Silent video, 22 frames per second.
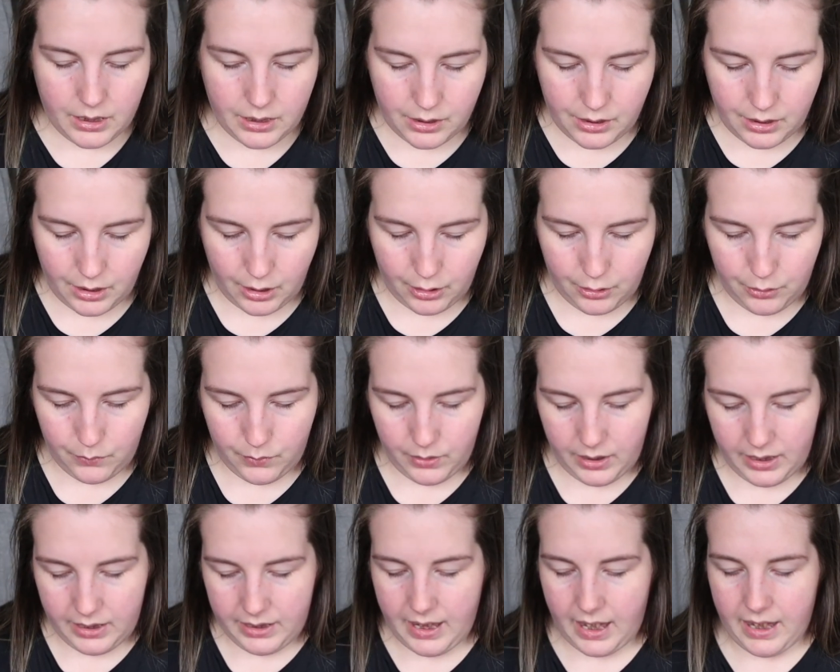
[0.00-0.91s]

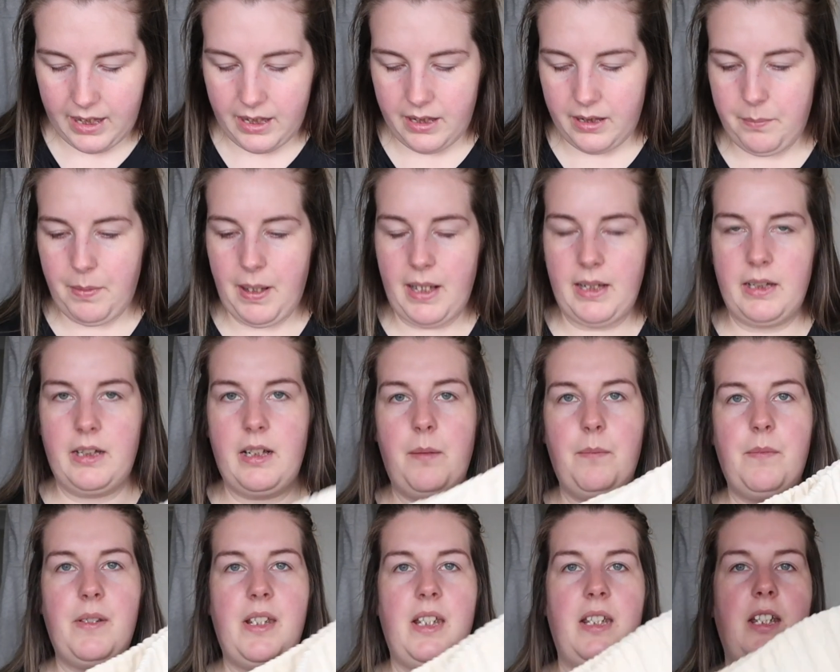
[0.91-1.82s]
So yeah, the bag
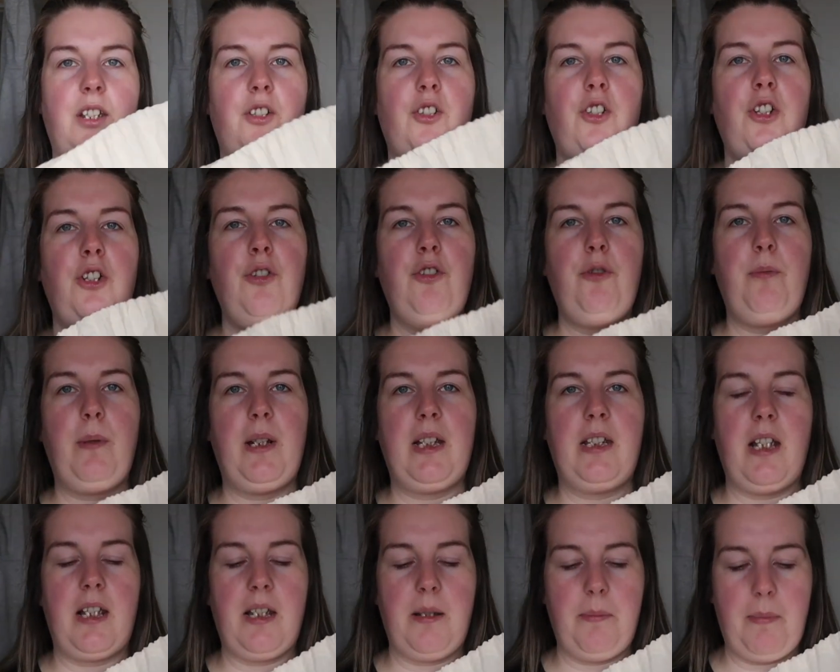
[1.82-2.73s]
comes in this huge
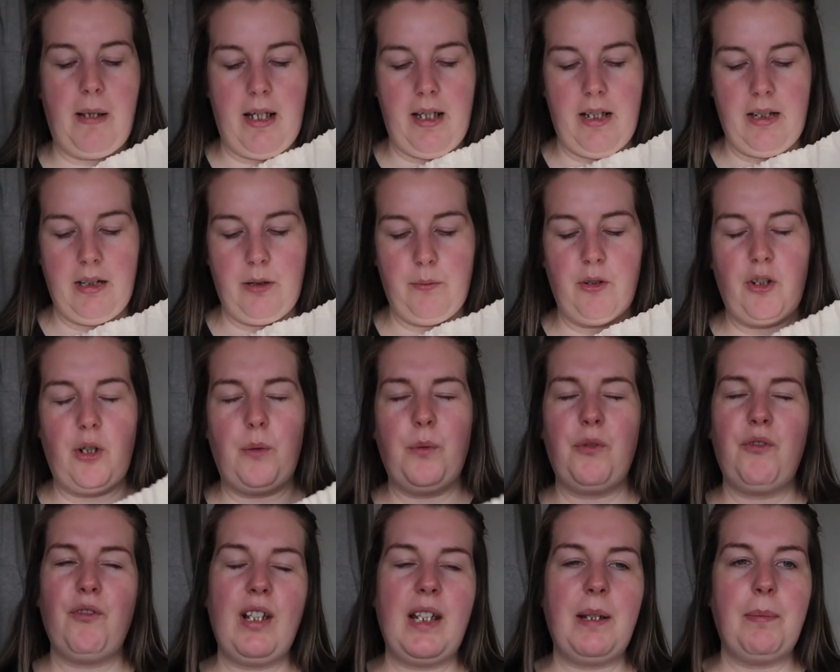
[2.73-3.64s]
big dust bag, which I
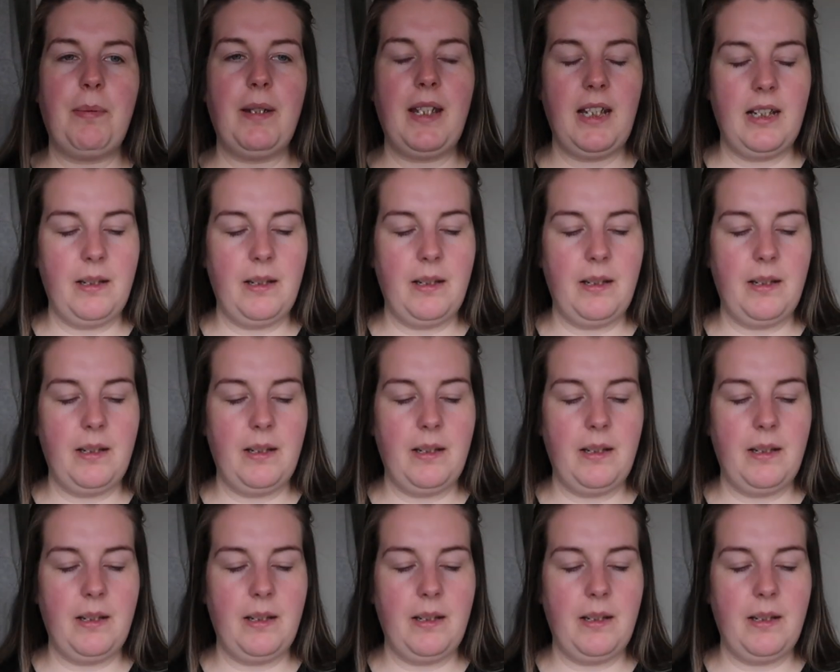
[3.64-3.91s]
was really